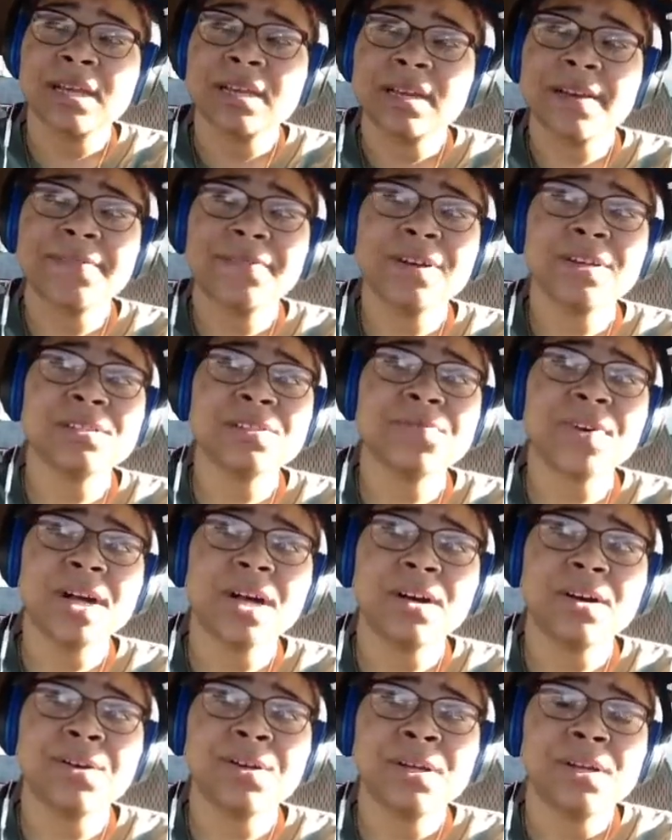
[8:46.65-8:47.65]
Now, first of
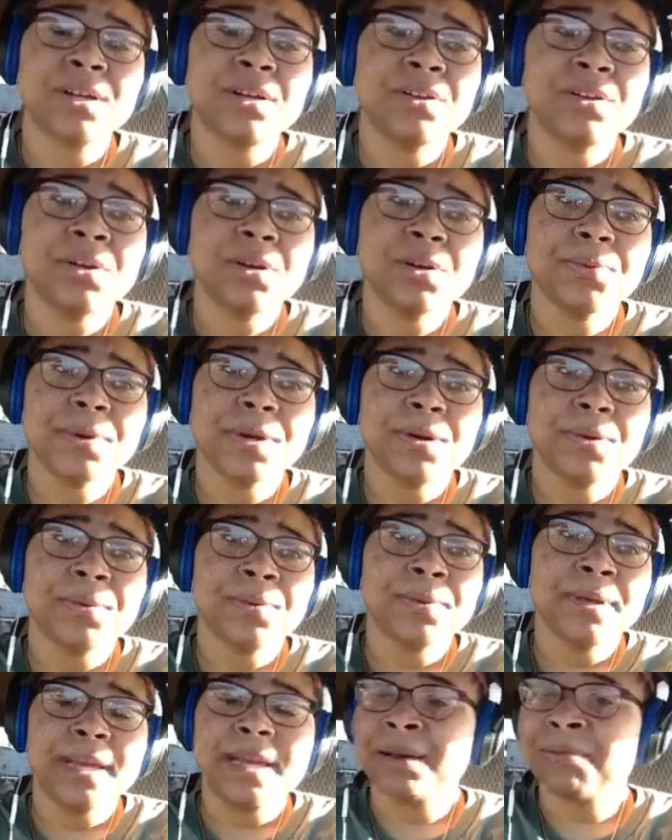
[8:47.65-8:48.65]
all,
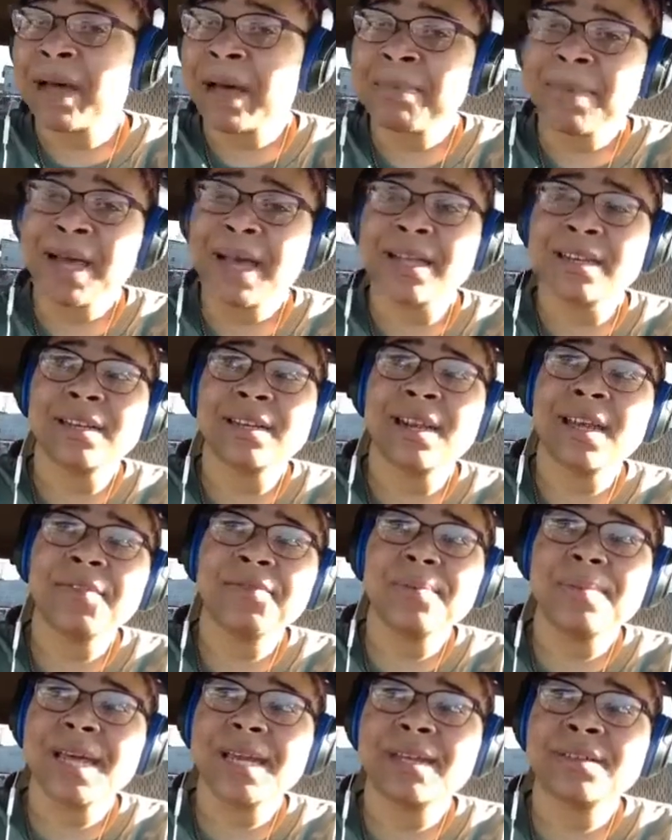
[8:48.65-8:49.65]
neuro, in my mind and
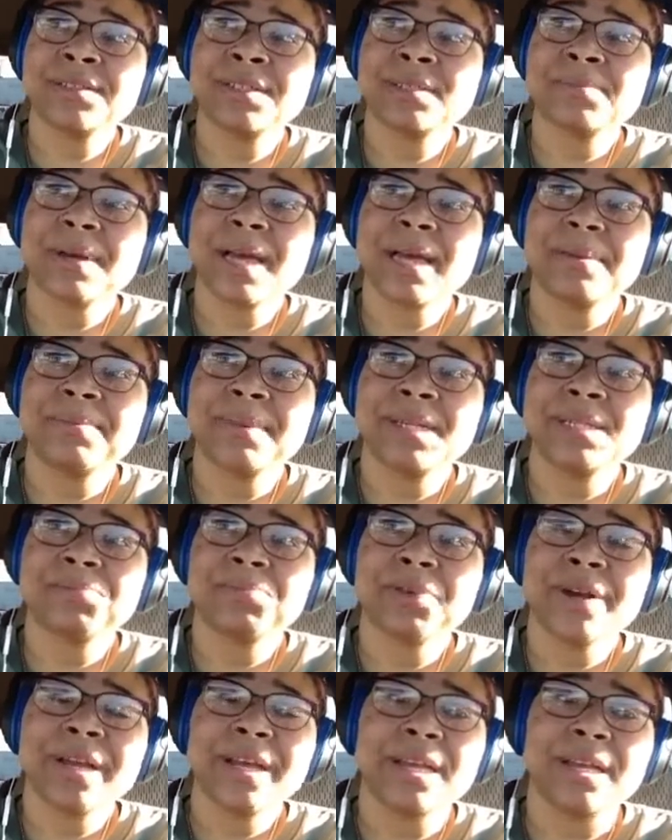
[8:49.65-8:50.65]
everybody else's mind, means
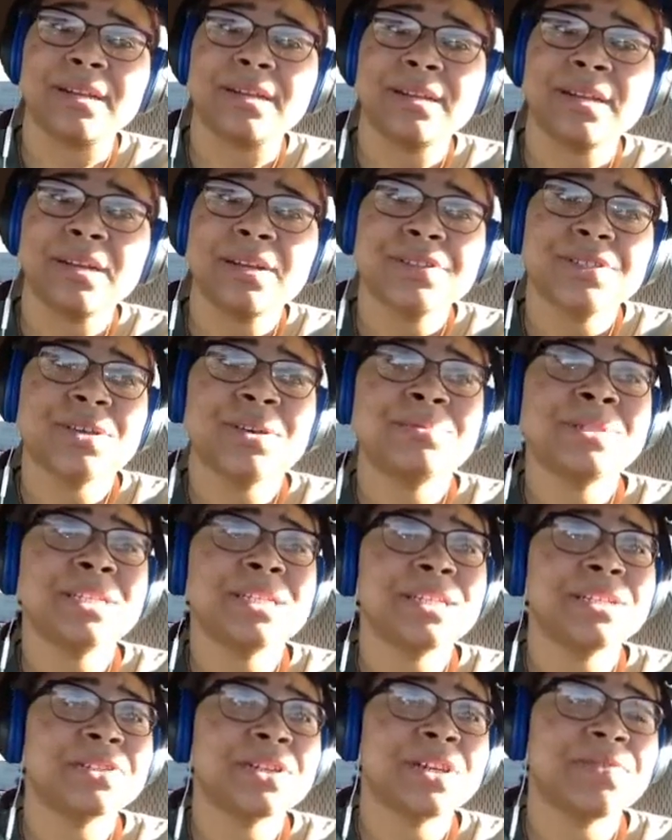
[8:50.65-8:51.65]
brain. So I'm
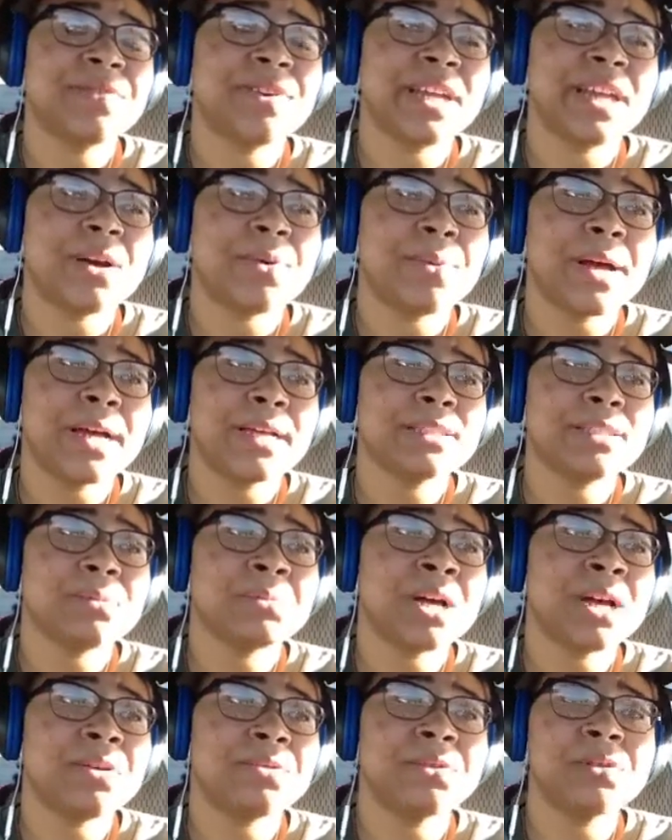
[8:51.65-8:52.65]
sitting here trying to figure out why
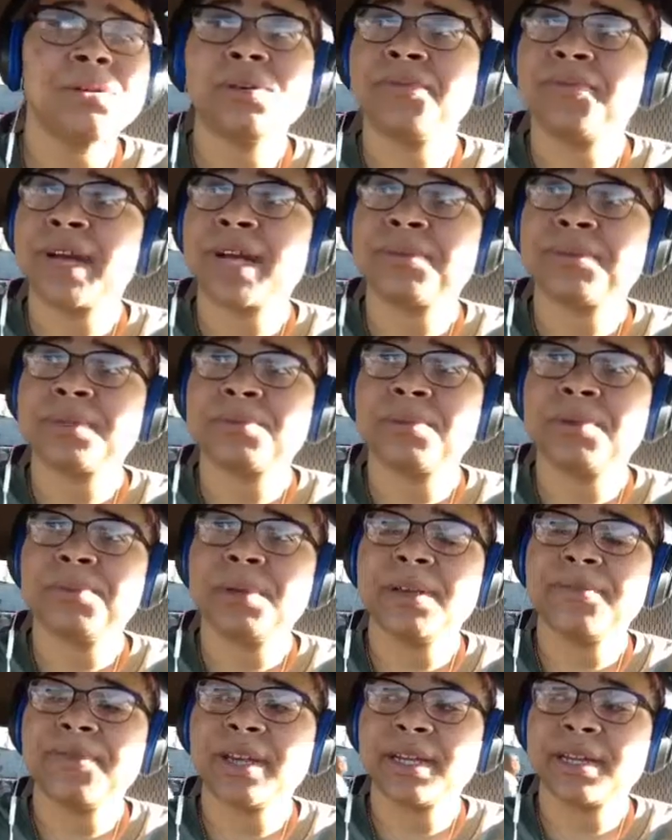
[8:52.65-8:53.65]
something called neurovirus would
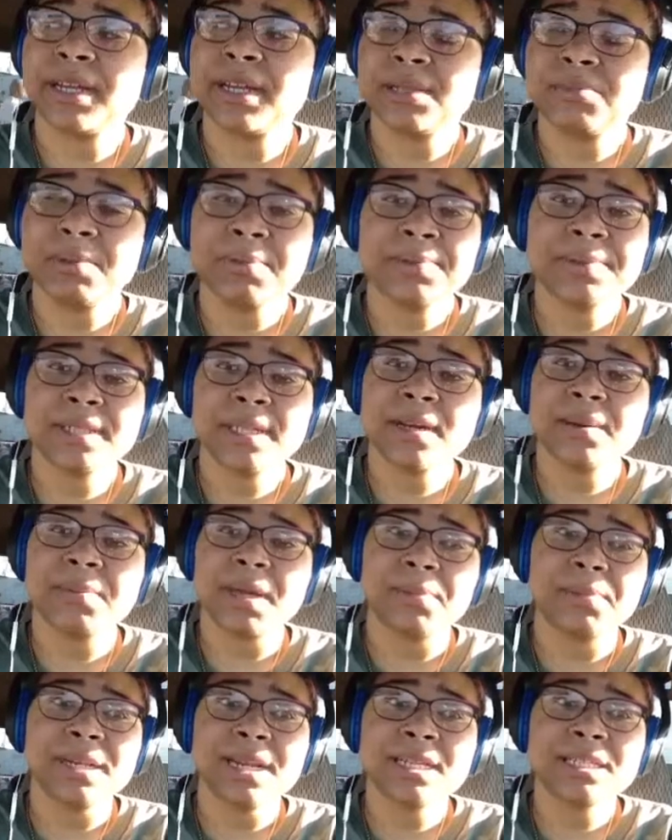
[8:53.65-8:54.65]
be affecting these people's
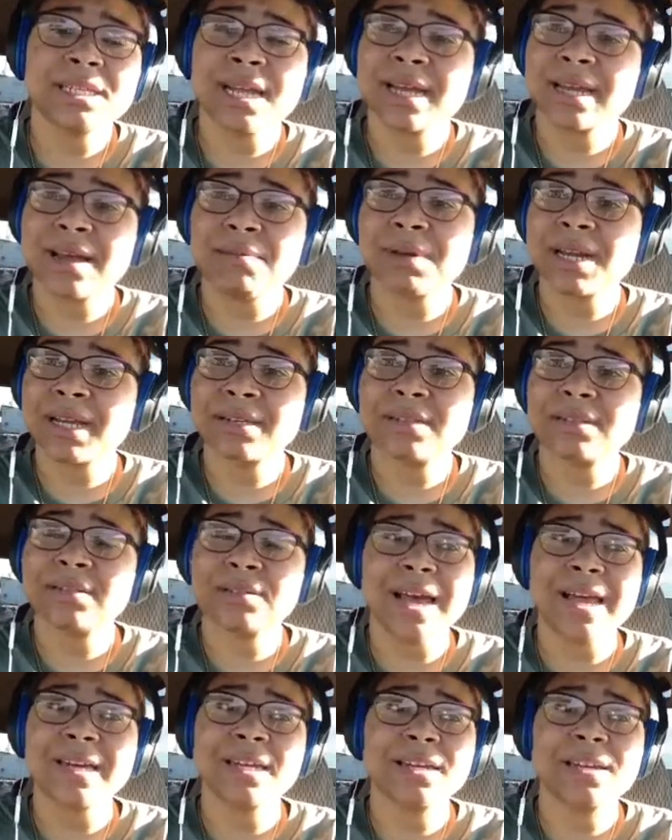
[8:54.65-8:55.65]
stomach. But
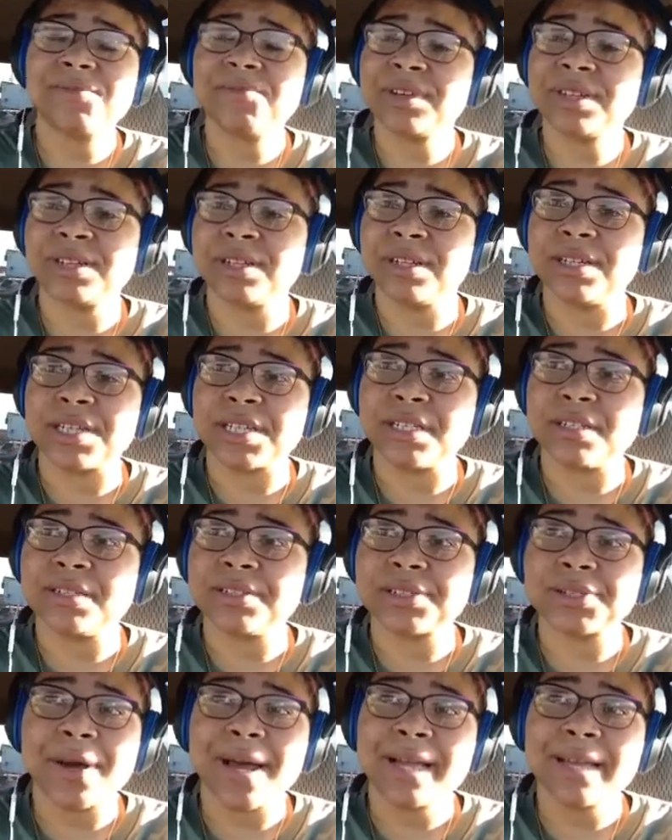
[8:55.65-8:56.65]
I didn't invent the
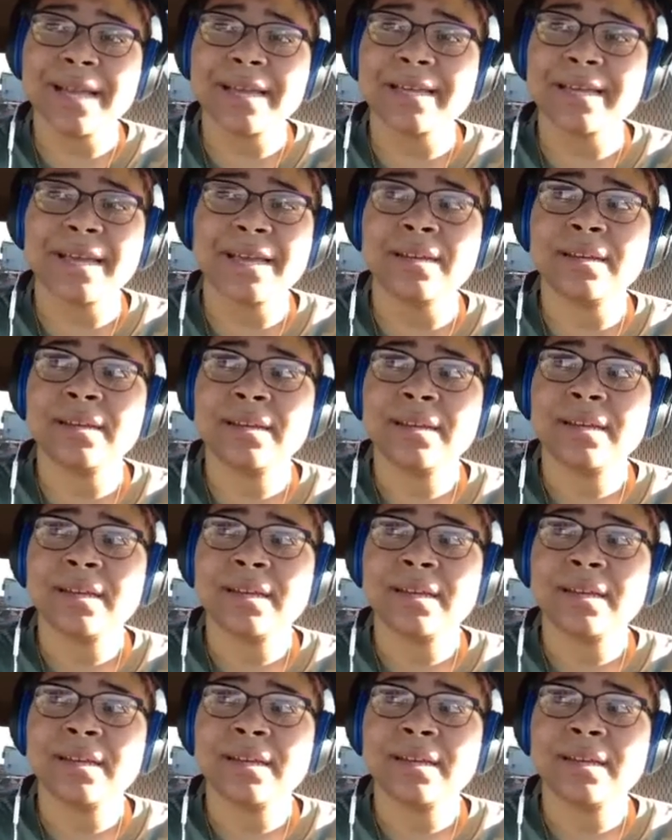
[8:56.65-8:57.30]
disease, so I can't.